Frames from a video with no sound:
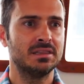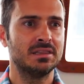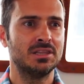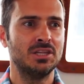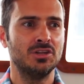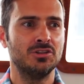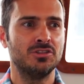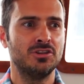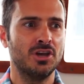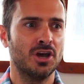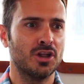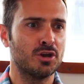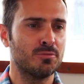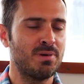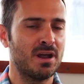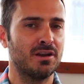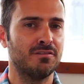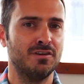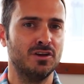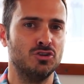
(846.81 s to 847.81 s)
The other
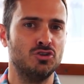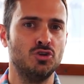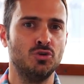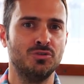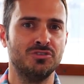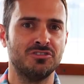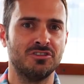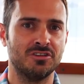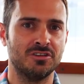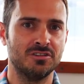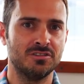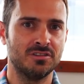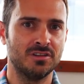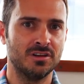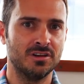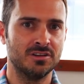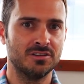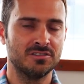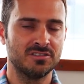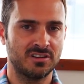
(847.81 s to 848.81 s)
benefit too is
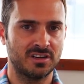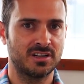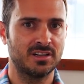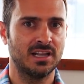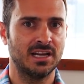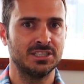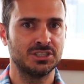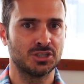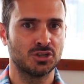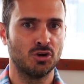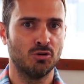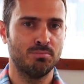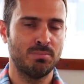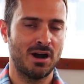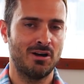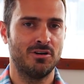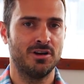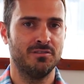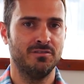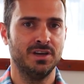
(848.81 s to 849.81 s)
the psychological
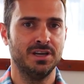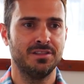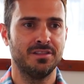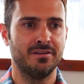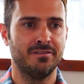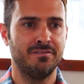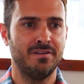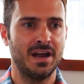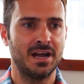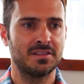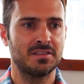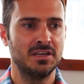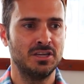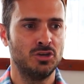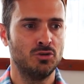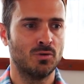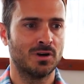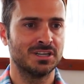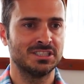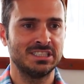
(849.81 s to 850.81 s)
part of it, the fact that
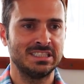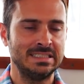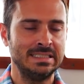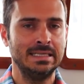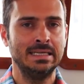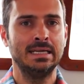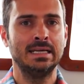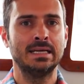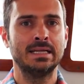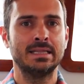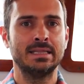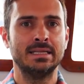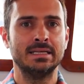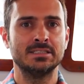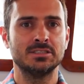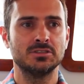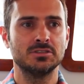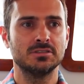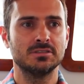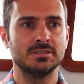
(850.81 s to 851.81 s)
you are seeing
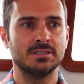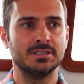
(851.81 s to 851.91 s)
this